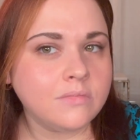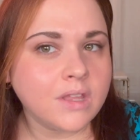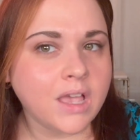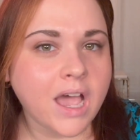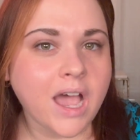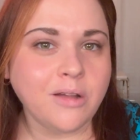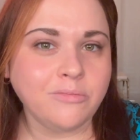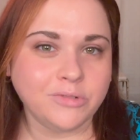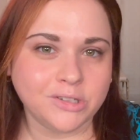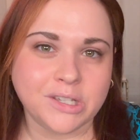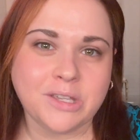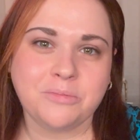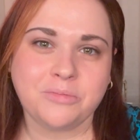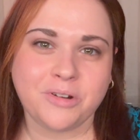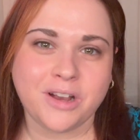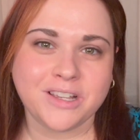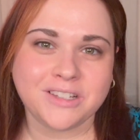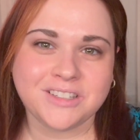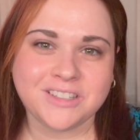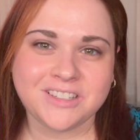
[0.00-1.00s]
I'm really
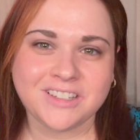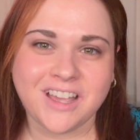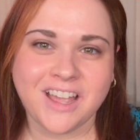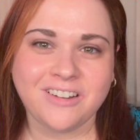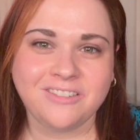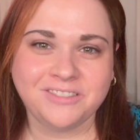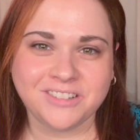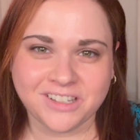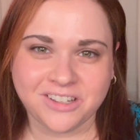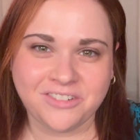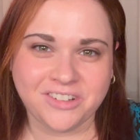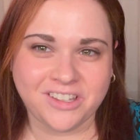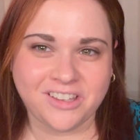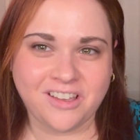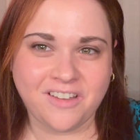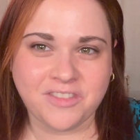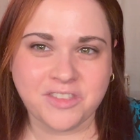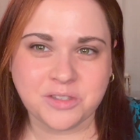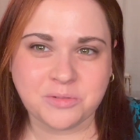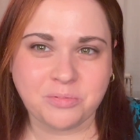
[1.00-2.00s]
impressed. I really, really
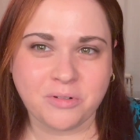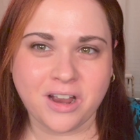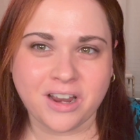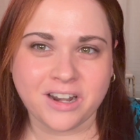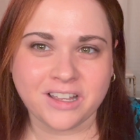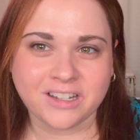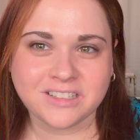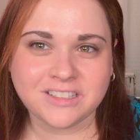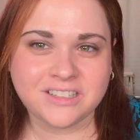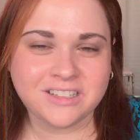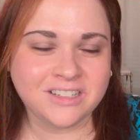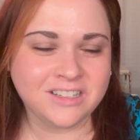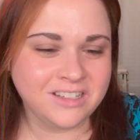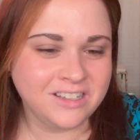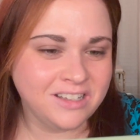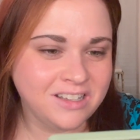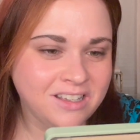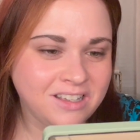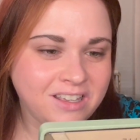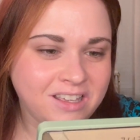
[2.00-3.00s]
love this product.
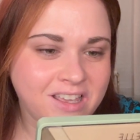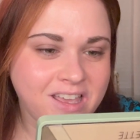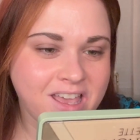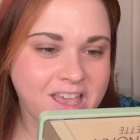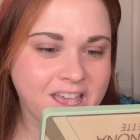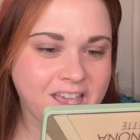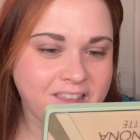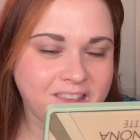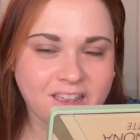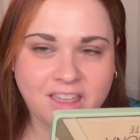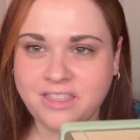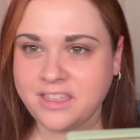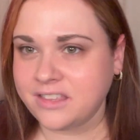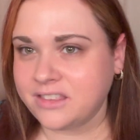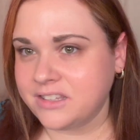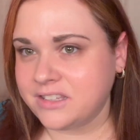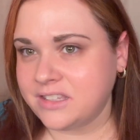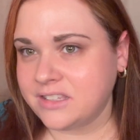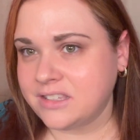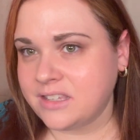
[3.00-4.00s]
And I think
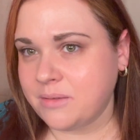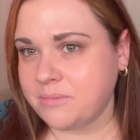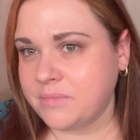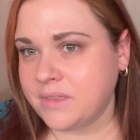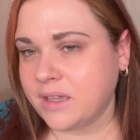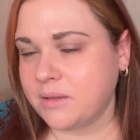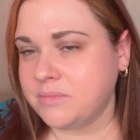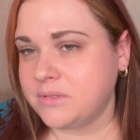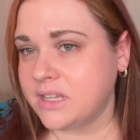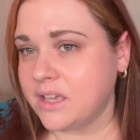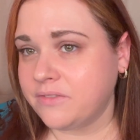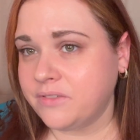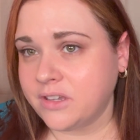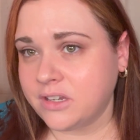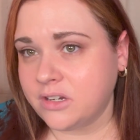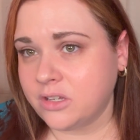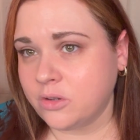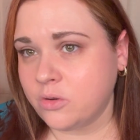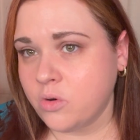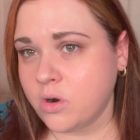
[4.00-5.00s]
this is something I'm definitely
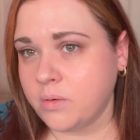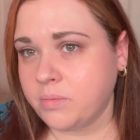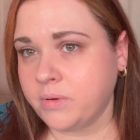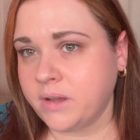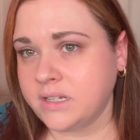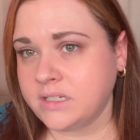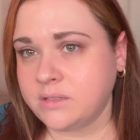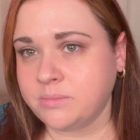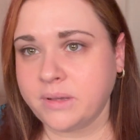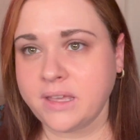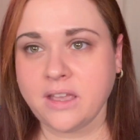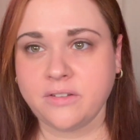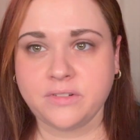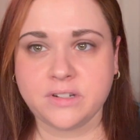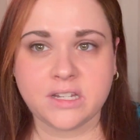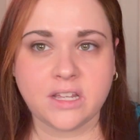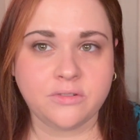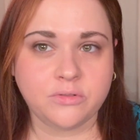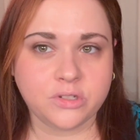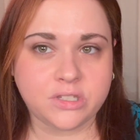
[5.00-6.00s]
going to incorporate into my
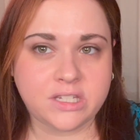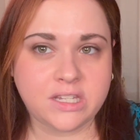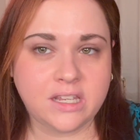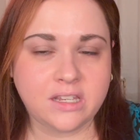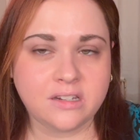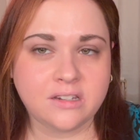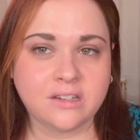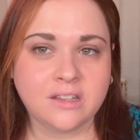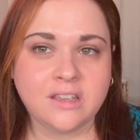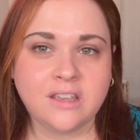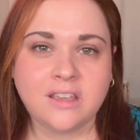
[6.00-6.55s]
everyday routine.